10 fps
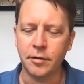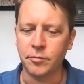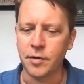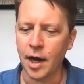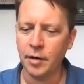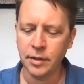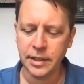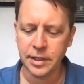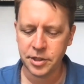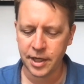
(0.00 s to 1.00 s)
Not only
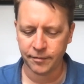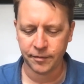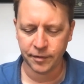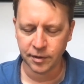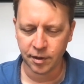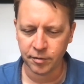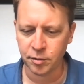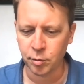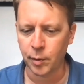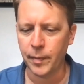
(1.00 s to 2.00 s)
did she have to fill in all the
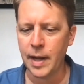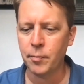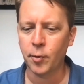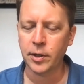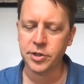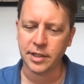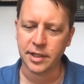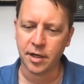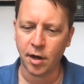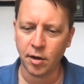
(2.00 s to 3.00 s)
normal paperwork, she had to
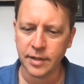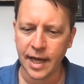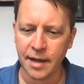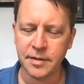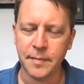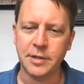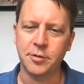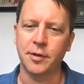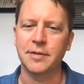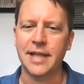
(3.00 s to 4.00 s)
call down to make
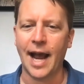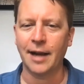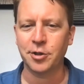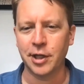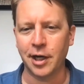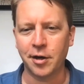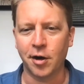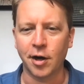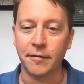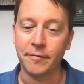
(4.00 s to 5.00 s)
sure there was actually a
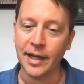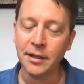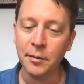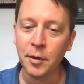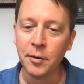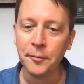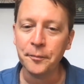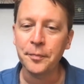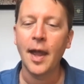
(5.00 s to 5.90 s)
car available.